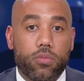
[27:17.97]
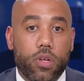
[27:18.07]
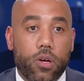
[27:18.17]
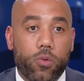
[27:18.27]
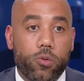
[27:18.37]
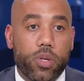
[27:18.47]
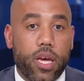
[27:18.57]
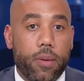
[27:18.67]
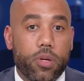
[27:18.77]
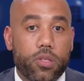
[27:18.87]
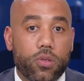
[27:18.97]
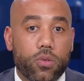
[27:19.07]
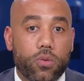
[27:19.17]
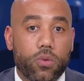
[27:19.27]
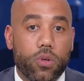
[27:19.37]
we will be happy
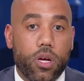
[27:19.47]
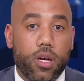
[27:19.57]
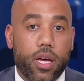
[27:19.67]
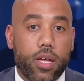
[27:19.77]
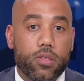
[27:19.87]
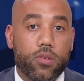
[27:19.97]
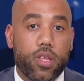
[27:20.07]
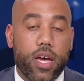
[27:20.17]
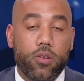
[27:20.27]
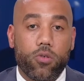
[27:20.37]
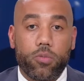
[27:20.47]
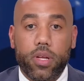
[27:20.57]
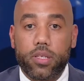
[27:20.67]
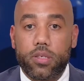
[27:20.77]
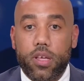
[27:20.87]
to answer that or
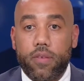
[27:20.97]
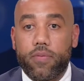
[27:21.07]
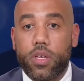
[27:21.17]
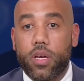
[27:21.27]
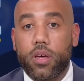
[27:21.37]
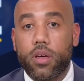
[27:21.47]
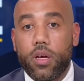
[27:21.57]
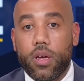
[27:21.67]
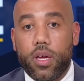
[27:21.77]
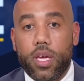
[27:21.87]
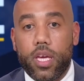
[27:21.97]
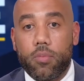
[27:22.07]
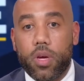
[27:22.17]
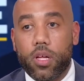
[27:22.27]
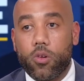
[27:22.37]
reply to that via
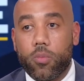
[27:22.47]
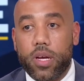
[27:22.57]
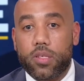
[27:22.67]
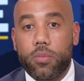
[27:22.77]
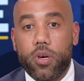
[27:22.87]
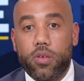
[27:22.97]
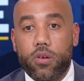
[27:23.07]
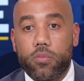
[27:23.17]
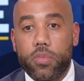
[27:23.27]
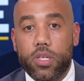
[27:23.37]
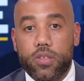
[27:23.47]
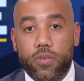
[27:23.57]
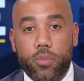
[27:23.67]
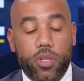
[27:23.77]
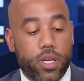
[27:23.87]
email or by some other means of
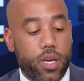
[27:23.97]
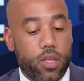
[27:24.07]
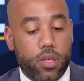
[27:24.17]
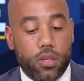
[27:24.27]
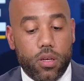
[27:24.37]
communication.